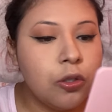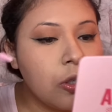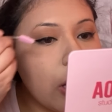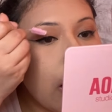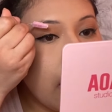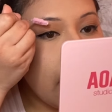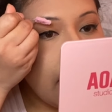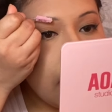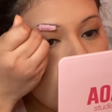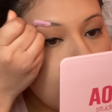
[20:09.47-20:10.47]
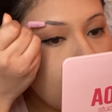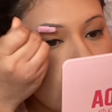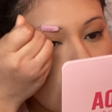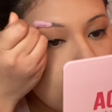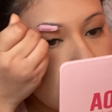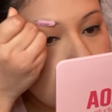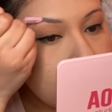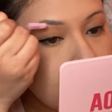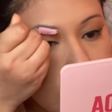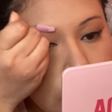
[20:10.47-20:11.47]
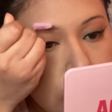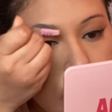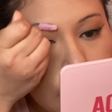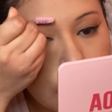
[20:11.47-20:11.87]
dry. And I'm going to shape